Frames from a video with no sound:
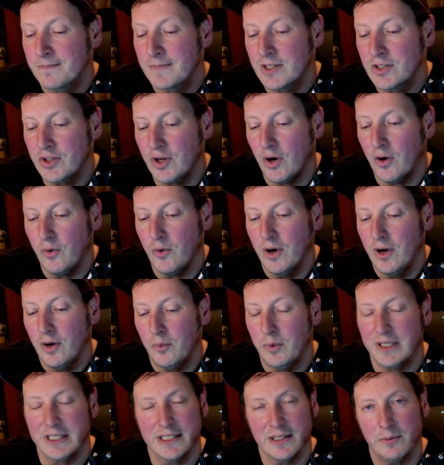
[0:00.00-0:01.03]
So
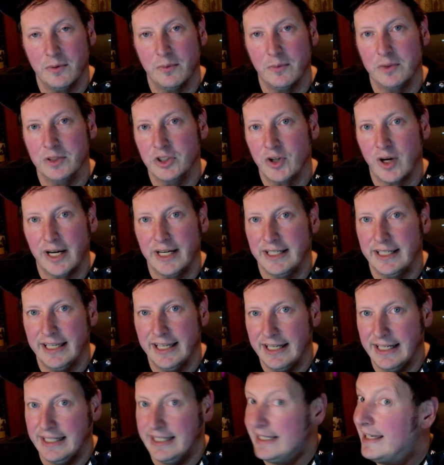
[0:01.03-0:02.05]
when someone was trying to
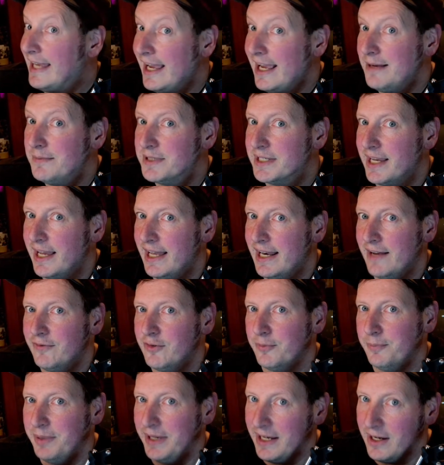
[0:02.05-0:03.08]
get into games again
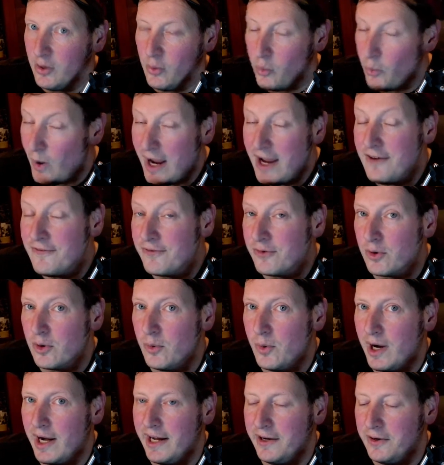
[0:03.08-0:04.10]
after being away for
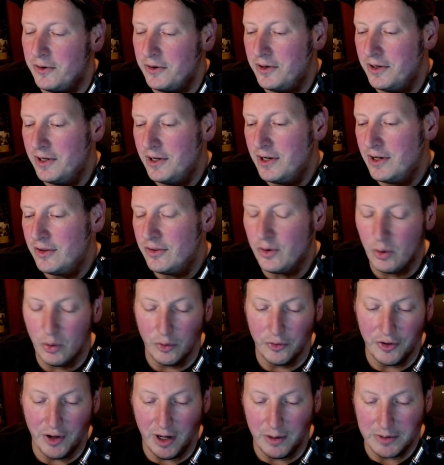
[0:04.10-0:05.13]
a while, the
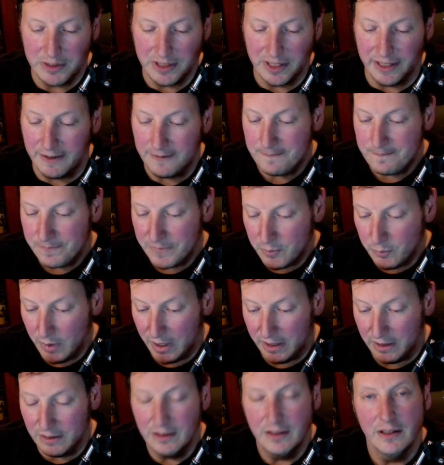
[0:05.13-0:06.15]
whole thought was like,
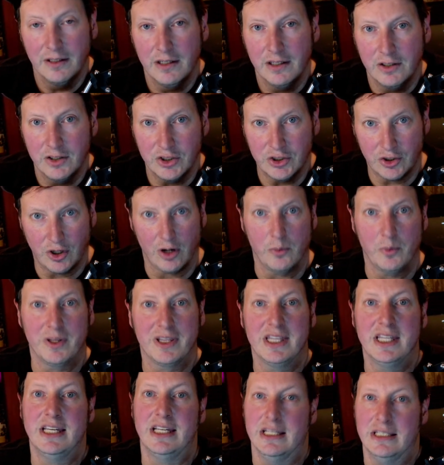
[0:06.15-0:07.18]
well, start
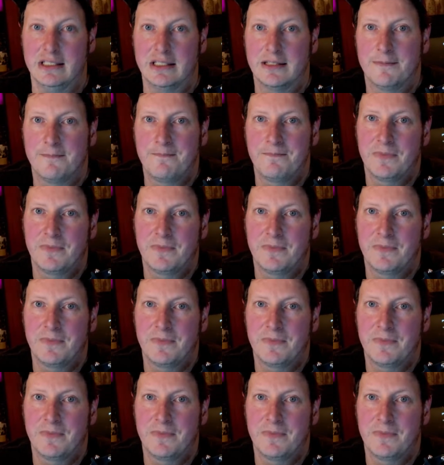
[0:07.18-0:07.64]
with these